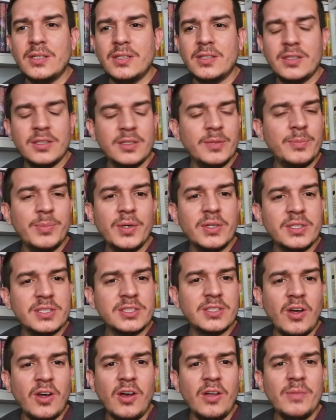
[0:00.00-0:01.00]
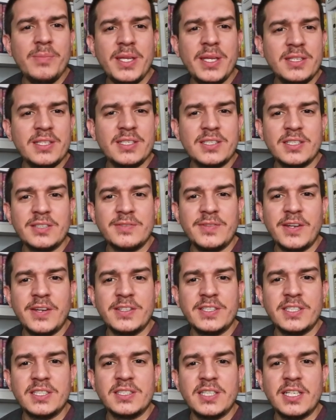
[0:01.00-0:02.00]
the books, all made this very
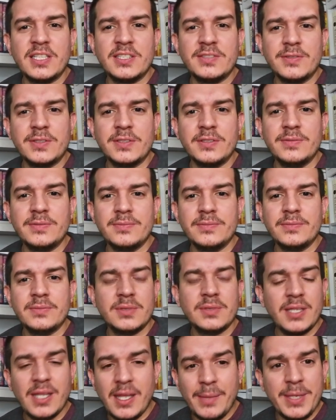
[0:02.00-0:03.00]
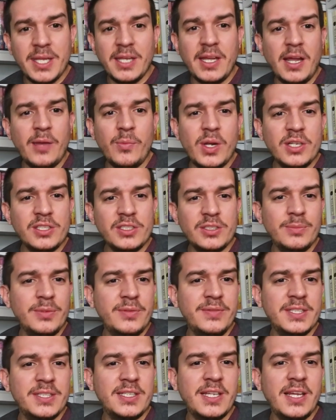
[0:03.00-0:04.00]
successful. I mean, I watched the
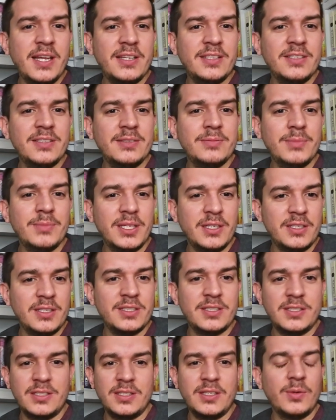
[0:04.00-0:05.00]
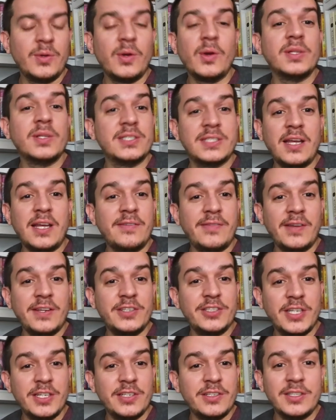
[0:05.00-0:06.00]
movies again because they were on Sci-Fi
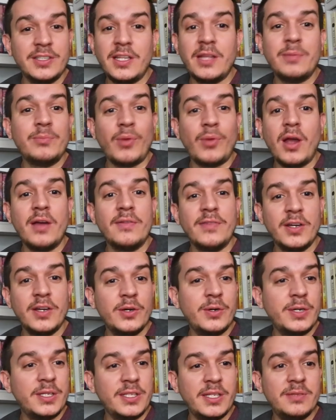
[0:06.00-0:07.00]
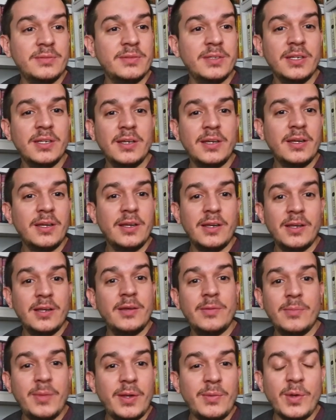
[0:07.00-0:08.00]
Channel and then Bravo, and then
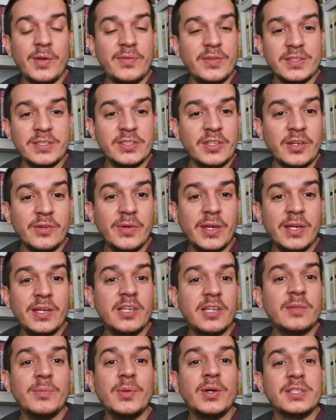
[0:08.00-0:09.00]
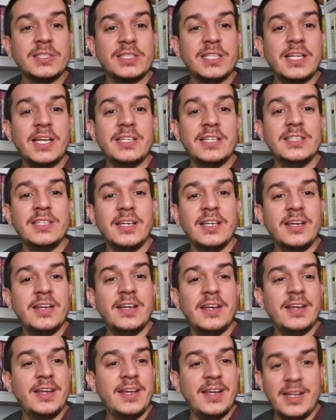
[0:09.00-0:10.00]
my boyfriend started reading the books again,
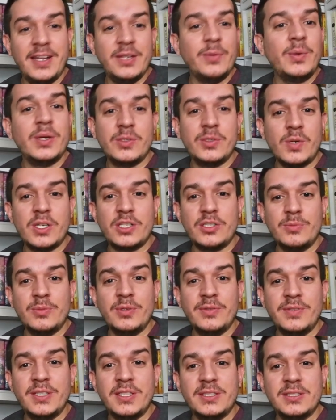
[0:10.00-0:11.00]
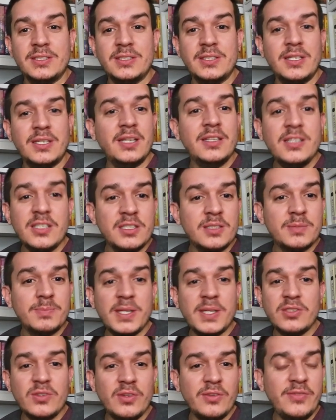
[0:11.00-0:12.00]
and he wanted to watch the movies. And the
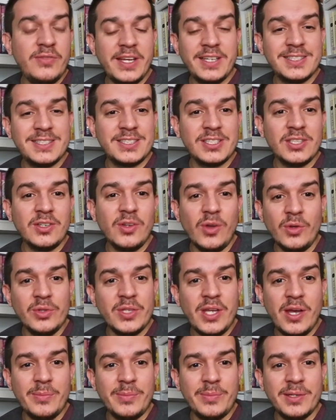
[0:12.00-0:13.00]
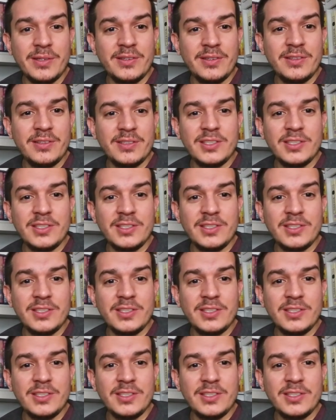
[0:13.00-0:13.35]
special effects still hold up. The